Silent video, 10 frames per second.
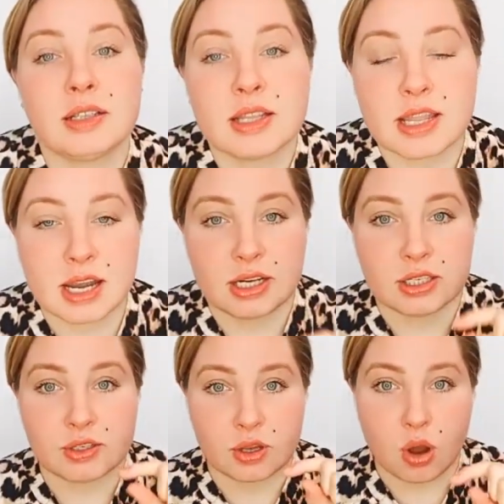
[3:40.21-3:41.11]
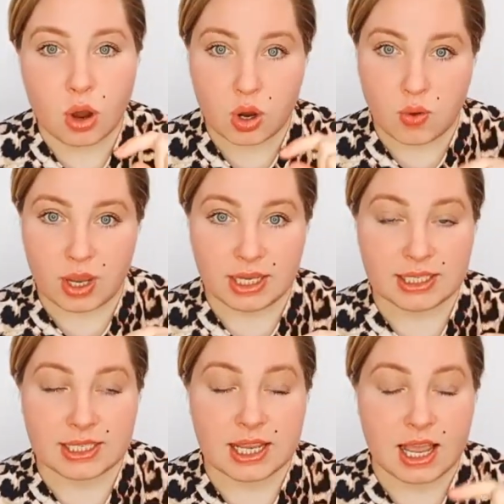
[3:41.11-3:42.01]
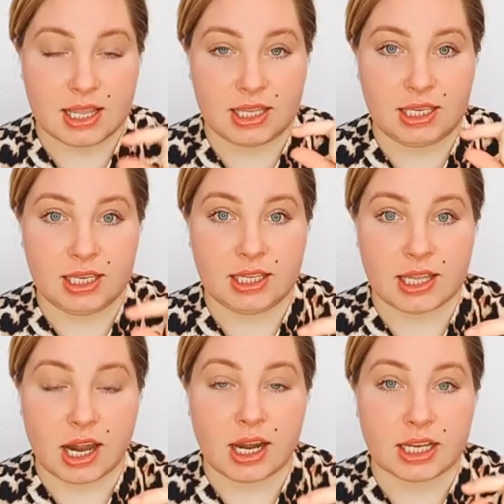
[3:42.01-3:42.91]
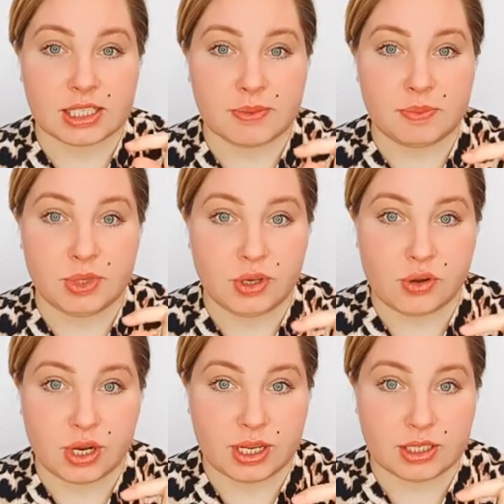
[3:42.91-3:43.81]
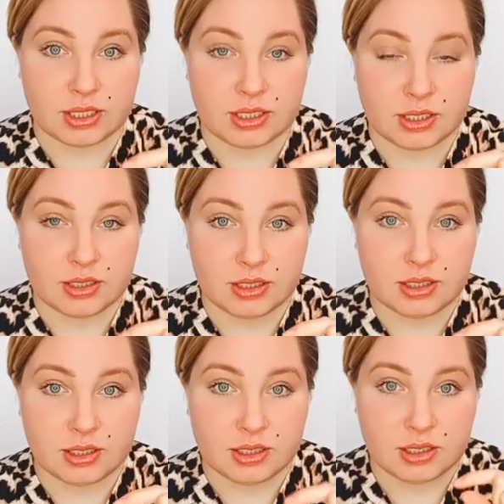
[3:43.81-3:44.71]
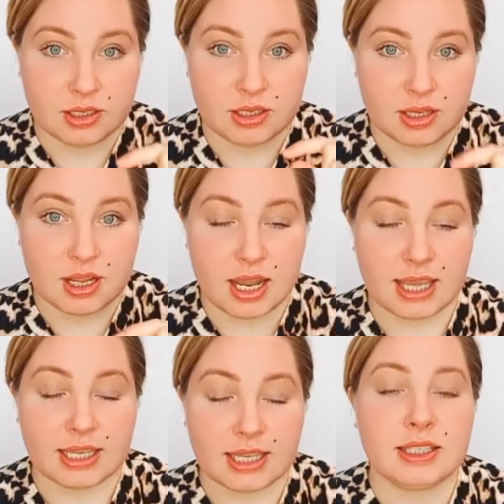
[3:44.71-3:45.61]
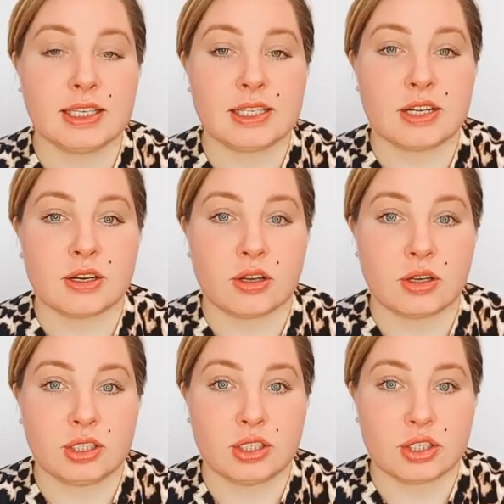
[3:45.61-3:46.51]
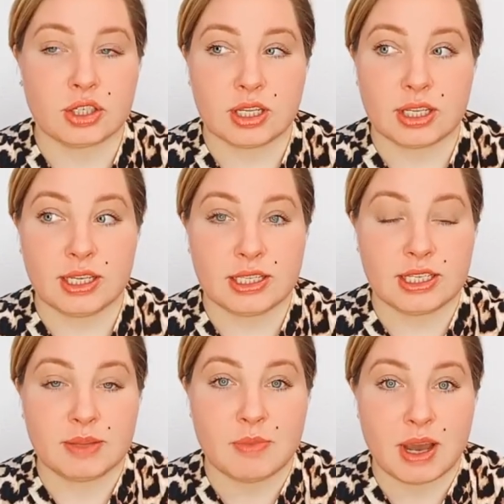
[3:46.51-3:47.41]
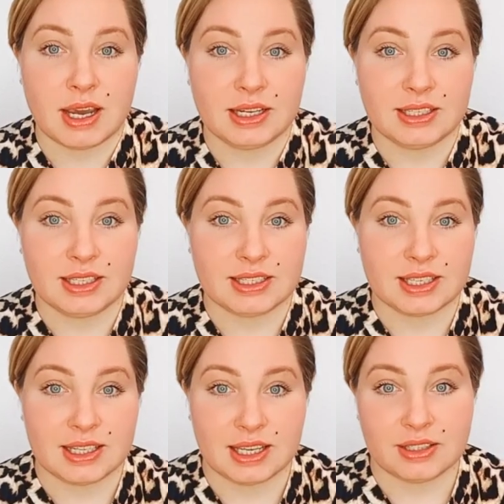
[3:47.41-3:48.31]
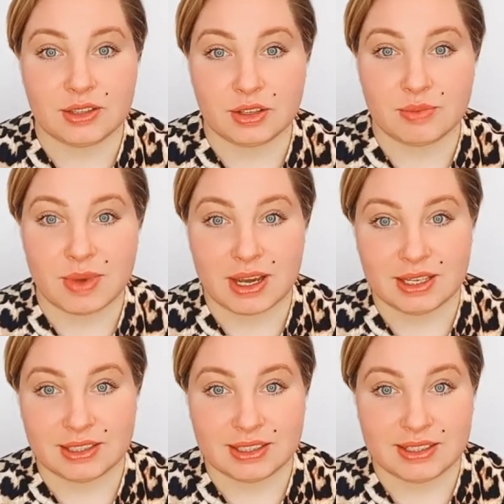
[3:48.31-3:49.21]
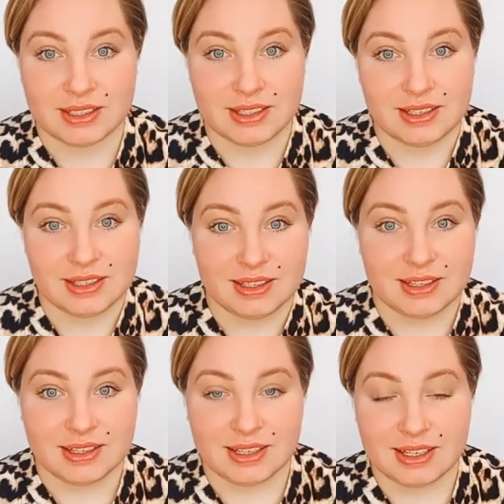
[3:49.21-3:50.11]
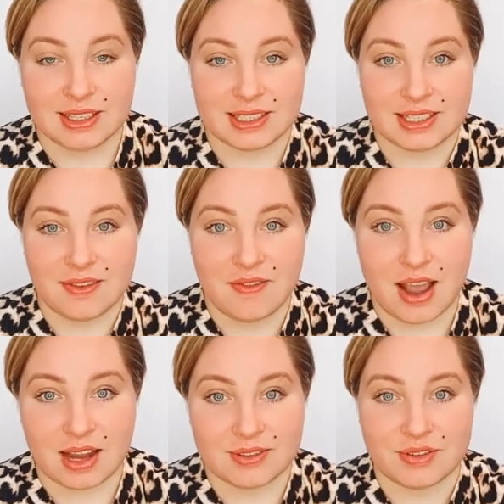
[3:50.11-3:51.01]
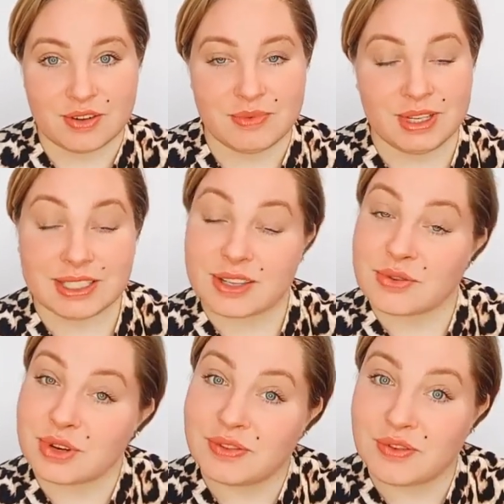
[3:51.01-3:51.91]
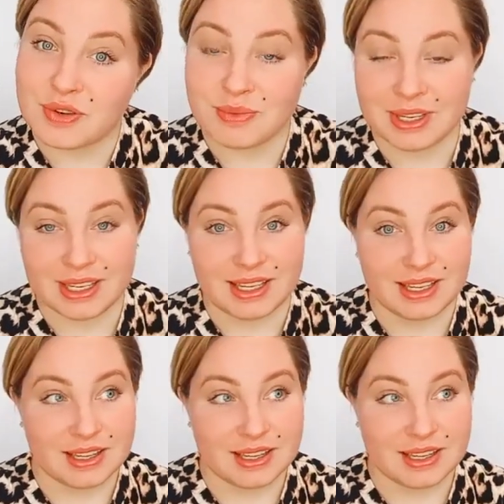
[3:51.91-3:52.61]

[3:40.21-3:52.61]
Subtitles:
there's always an inner experience. Like this recognition, is it mine? Is it like not mine? Is it the fact for me? Is it real for me?